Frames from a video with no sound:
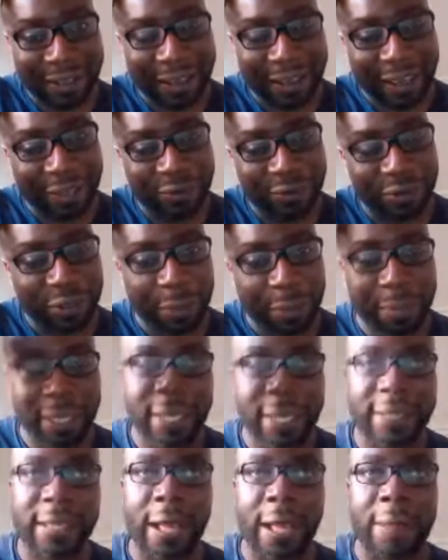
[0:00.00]
It just
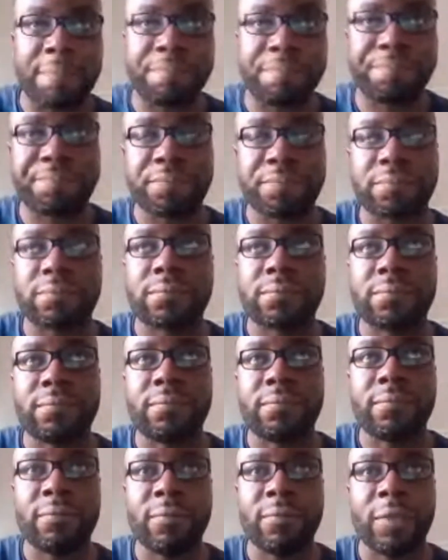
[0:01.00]
appeared that
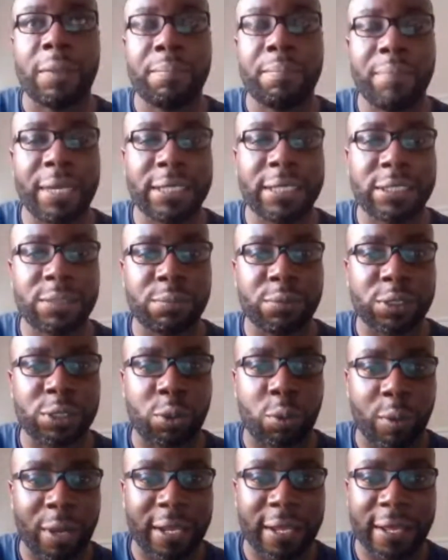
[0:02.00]
Mason was
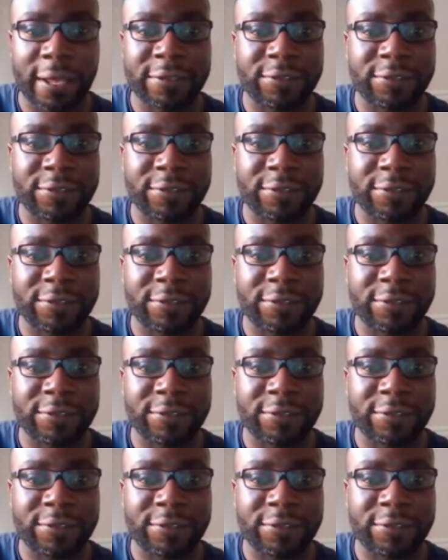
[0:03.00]
quicker,